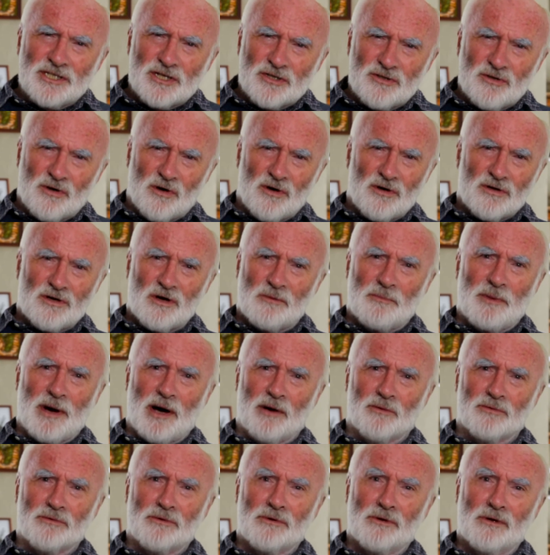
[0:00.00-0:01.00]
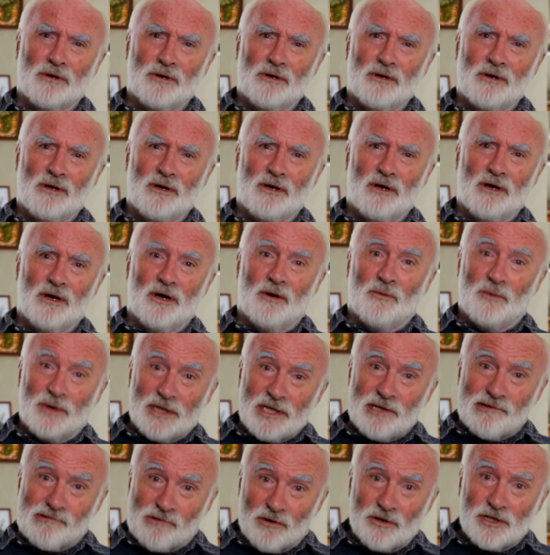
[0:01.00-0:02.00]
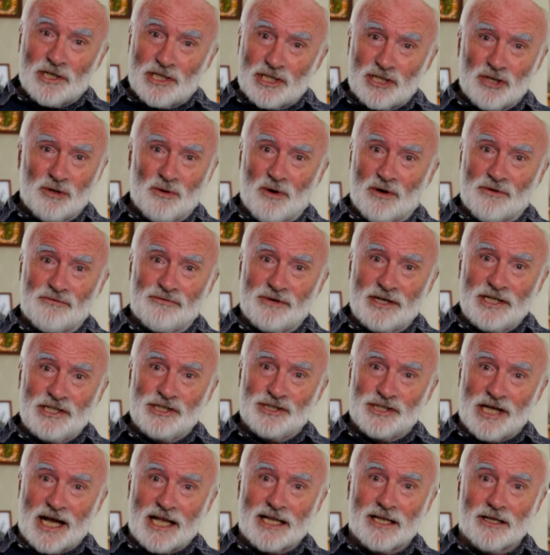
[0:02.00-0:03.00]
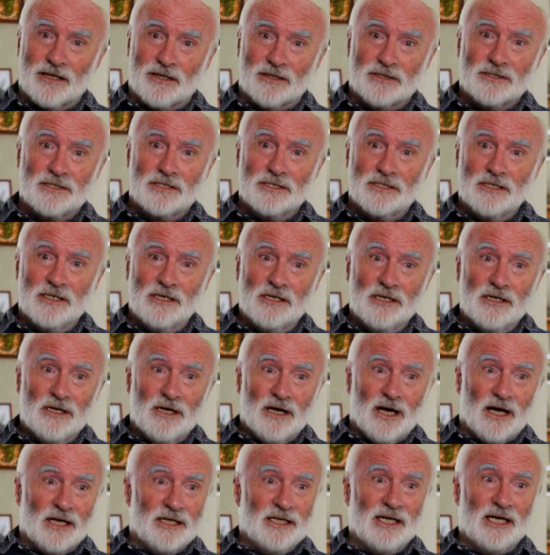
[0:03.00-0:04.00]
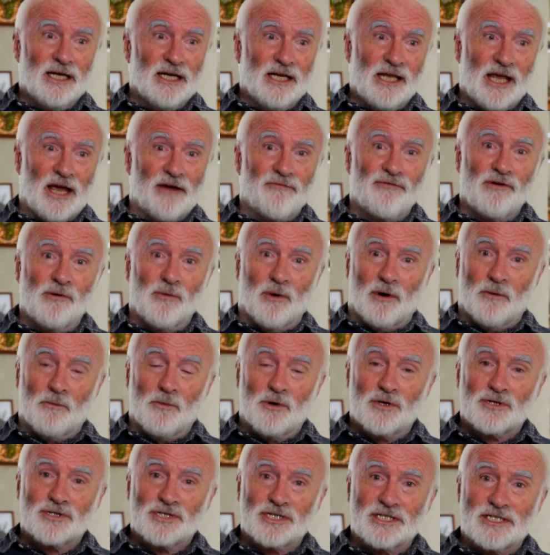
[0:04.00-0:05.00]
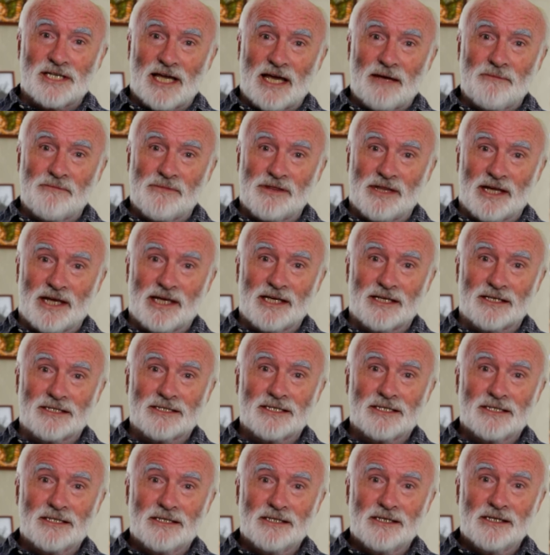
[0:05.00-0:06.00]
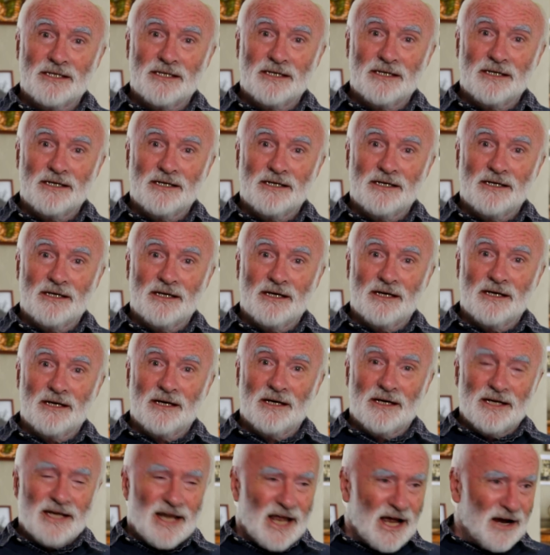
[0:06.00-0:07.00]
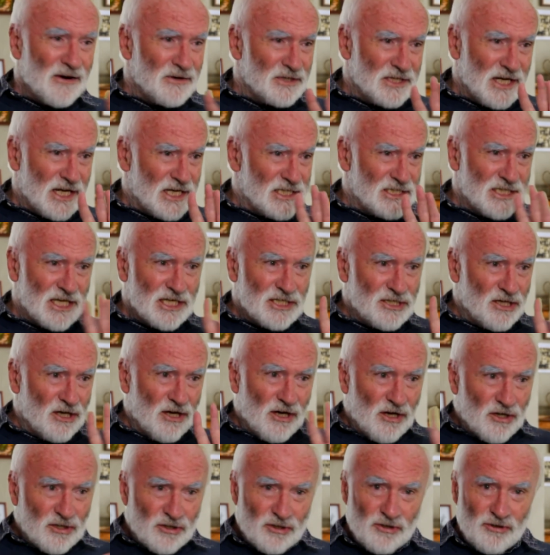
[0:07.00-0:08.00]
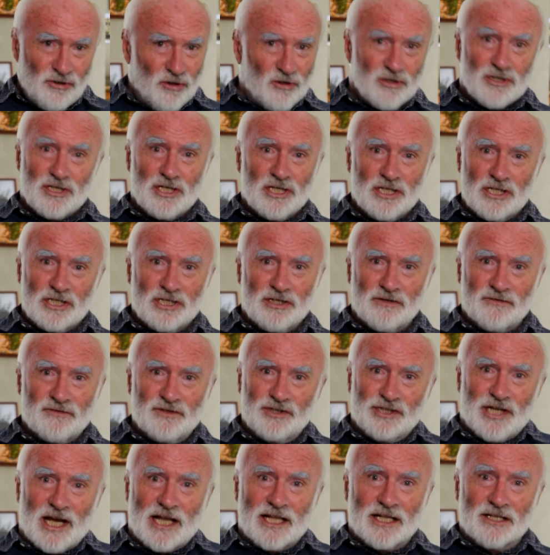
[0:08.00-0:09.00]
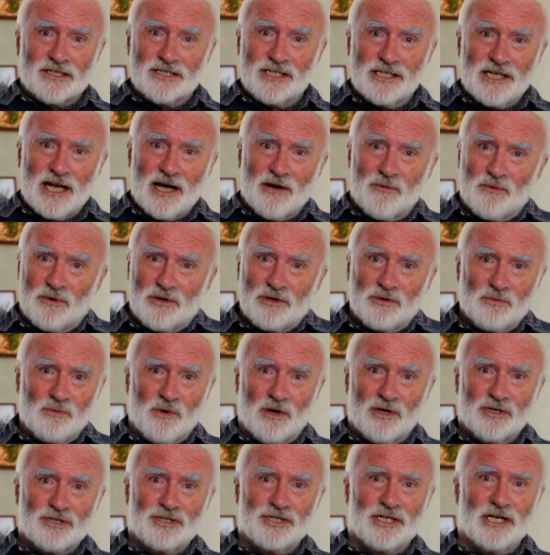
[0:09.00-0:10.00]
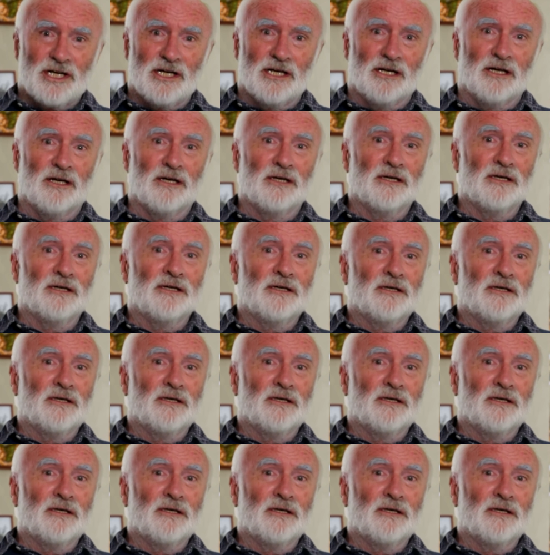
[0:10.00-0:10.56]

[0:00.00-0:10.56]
to talk about. When there were only two or three channels and nearly everyone watched the same things. Nowadays, there's dozens of channels and not worth watching.